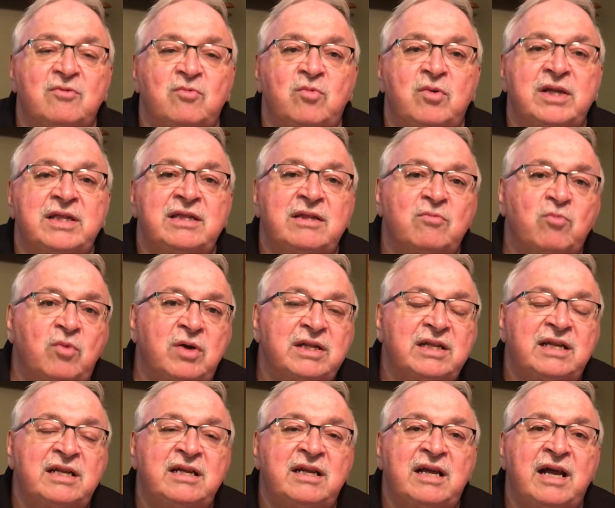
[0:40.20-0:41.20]
what
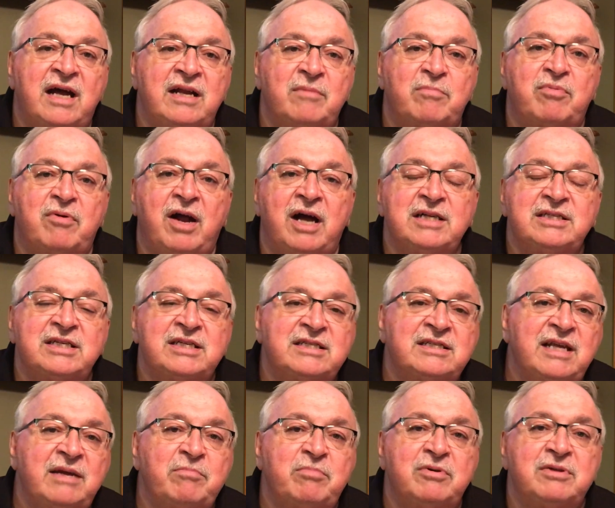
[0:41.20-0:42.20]
kind of projects
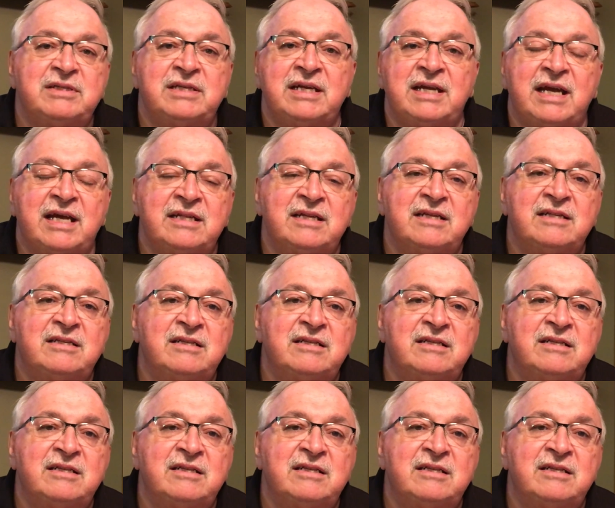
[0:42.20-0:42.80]
they put together